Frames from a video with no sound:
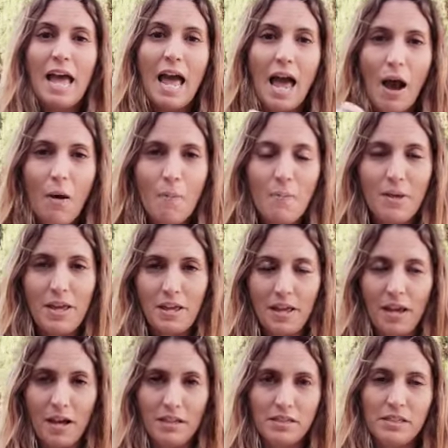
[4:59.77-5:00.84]
helping
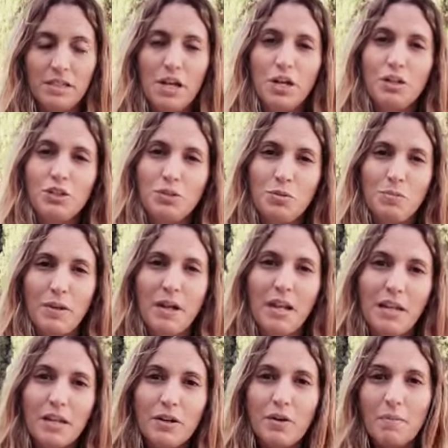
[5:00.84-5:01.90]
us to be a
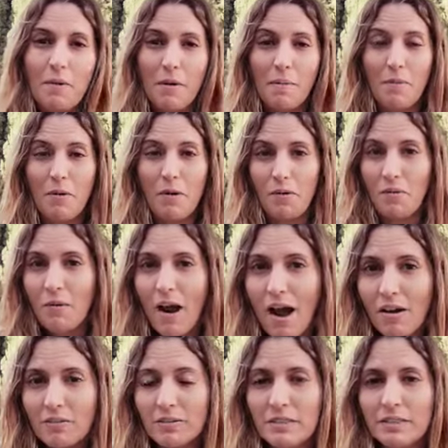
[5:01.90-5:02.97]
little bit more
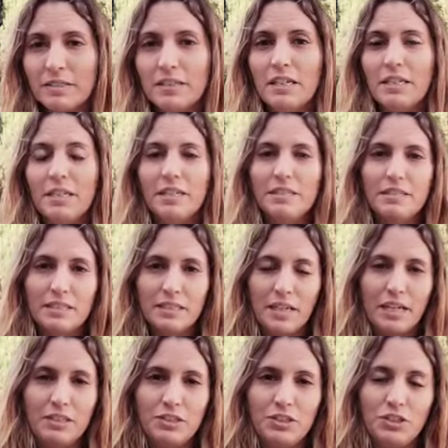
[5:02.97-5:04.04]
grounded in this
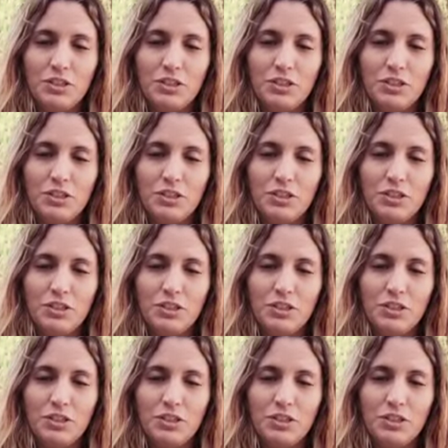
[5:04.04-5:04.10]
energy.